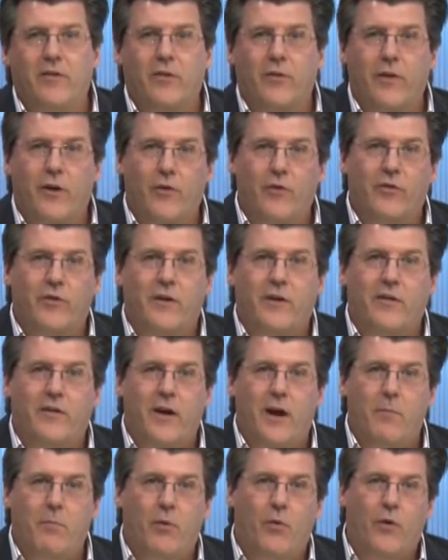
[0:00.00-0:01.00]
So there was an
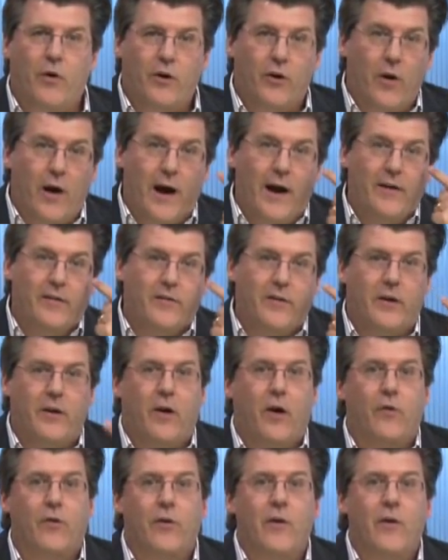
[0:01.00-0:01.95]
example where your eyes tell you, oh,